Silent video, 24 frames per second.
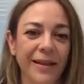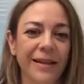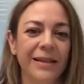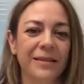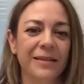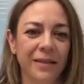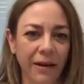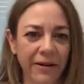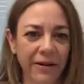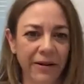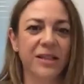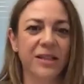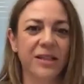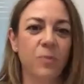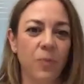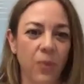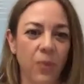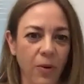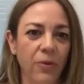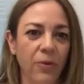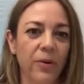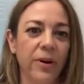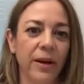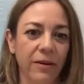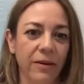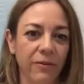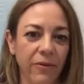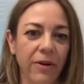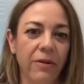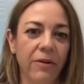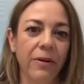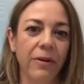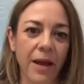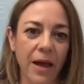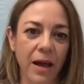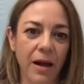Start exploring
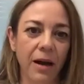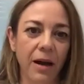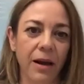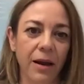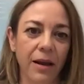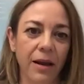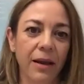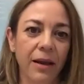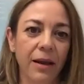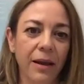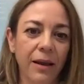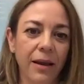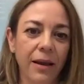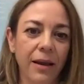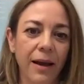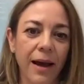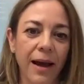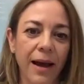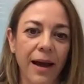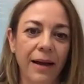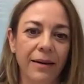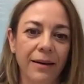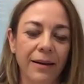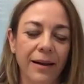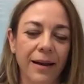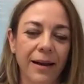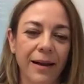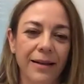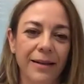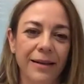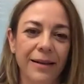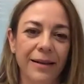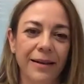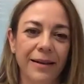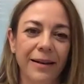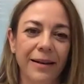very early
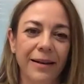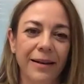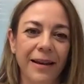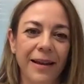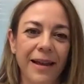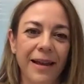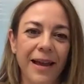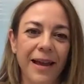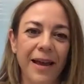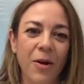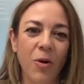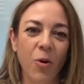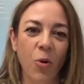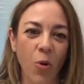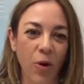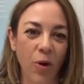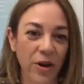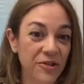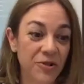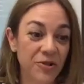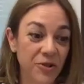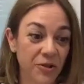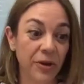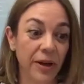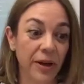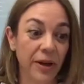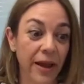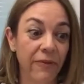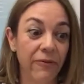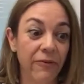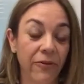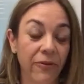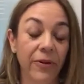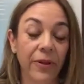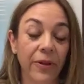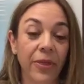and question
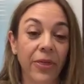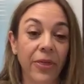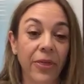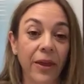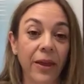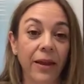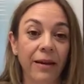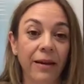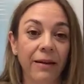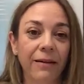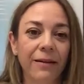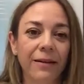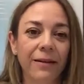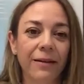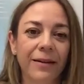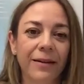everything